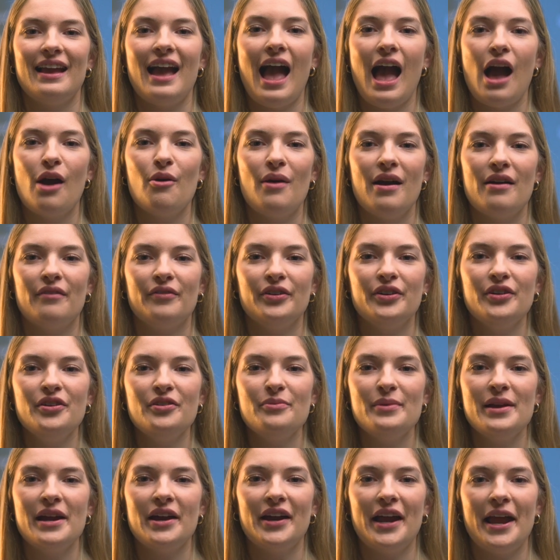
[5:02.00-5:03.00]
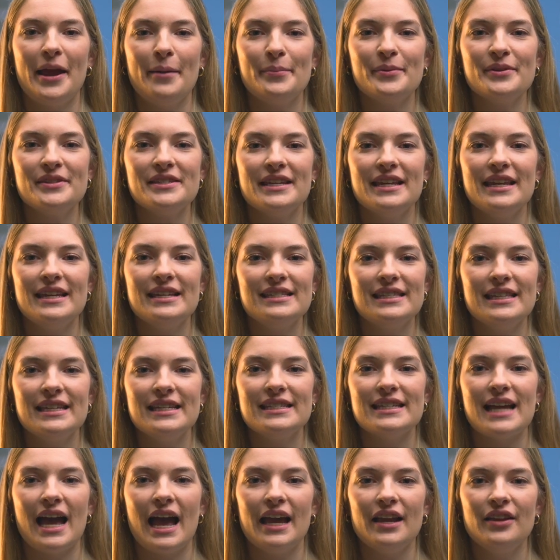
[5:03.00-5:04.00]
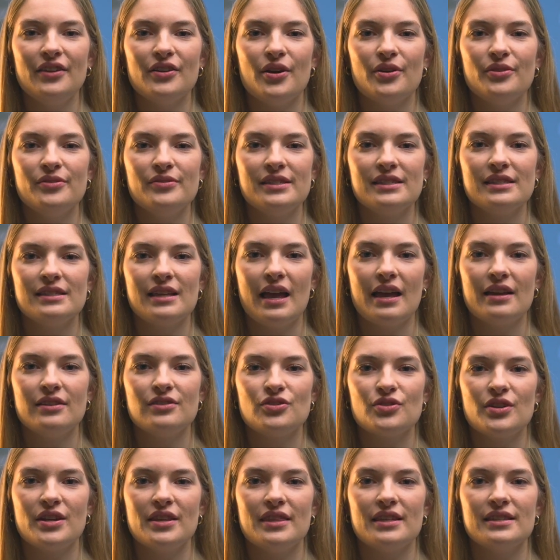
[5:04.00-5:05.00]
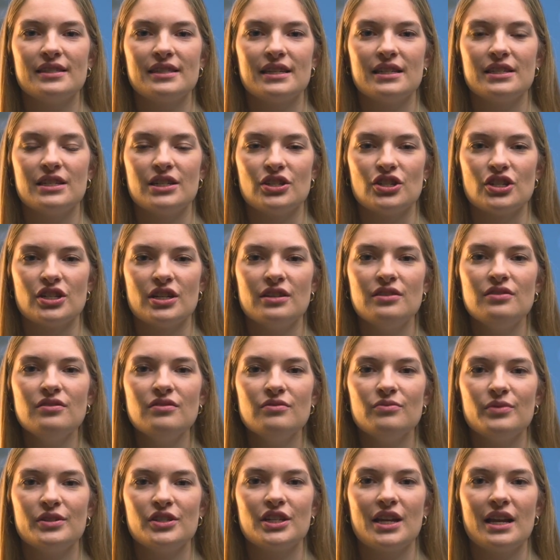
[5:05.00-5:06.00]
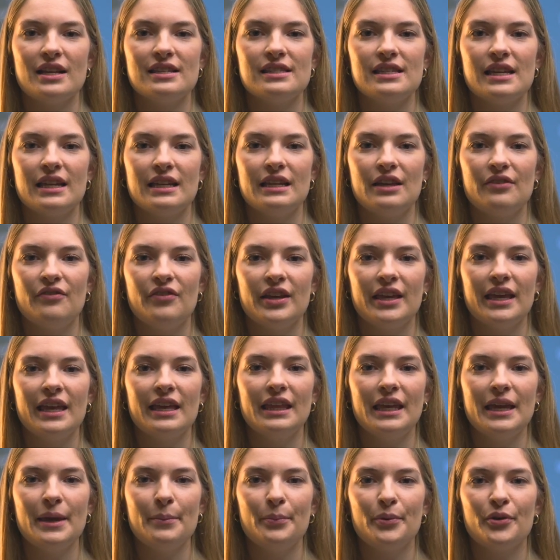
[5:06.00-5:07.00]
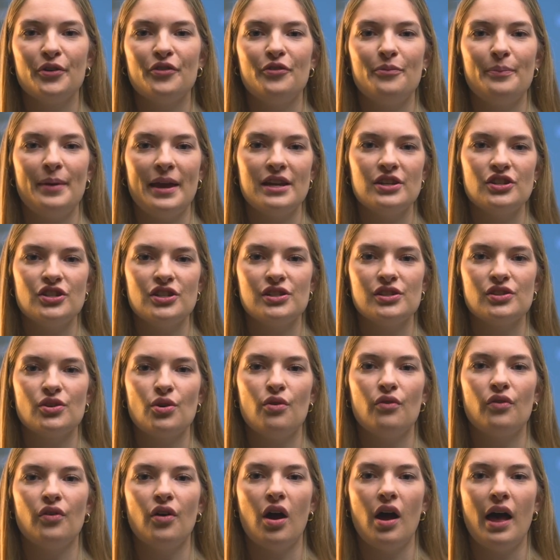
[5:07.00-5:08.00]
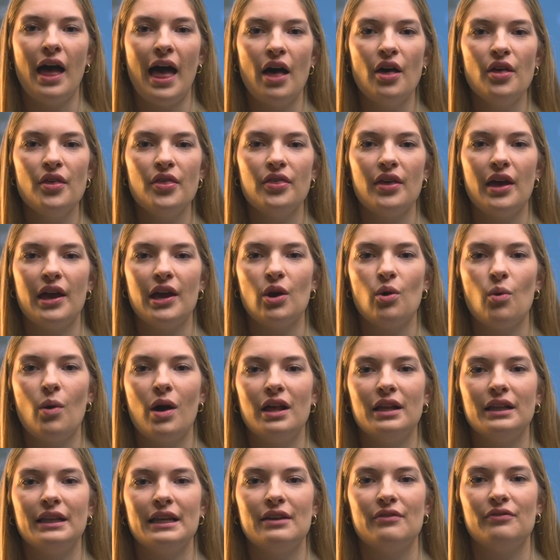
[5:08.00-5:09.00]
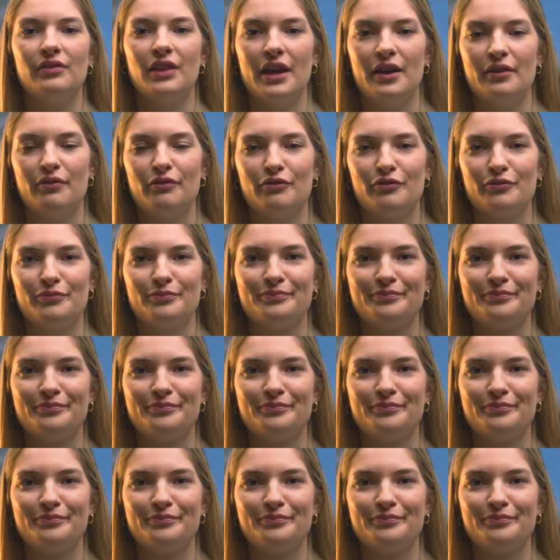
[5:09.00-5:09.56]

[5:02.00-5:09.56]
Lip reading: However, we are able to easily diagnose and treat this condition, which can significantly improve patients' overall health and quality of life.